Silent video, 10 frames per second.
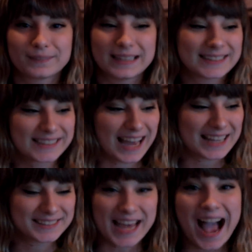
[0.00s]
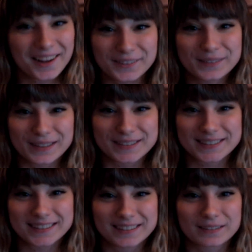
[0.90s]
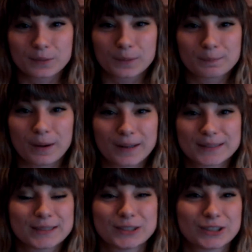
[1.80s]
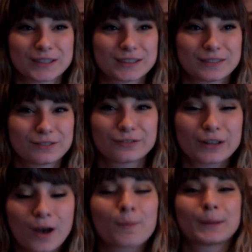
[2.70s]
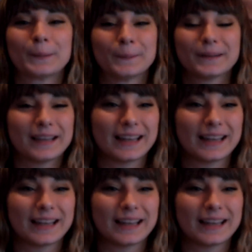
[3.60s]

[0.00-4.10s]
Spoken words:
His guy Zach, who does the horn parts, is just phenomenal,